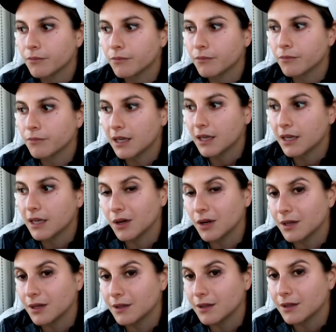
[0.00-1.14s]
experience
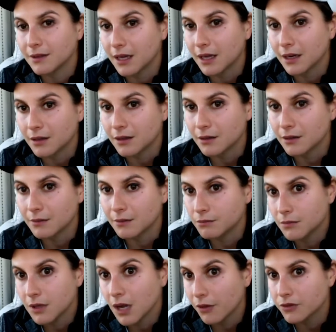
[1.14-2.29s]
at another
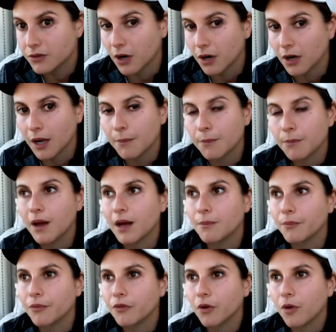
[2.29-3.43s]
startup. So I
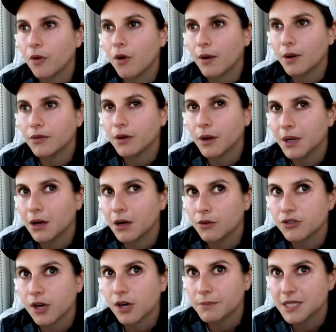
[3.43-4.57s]
went to a company called
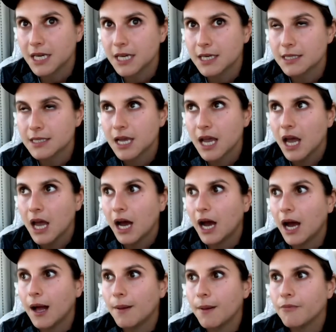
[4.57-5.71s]
Shoptiques,
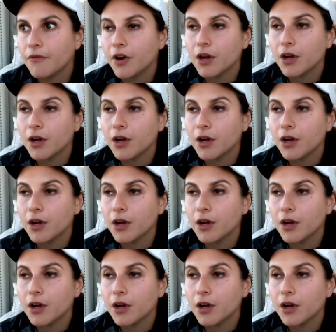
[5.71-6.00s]
very early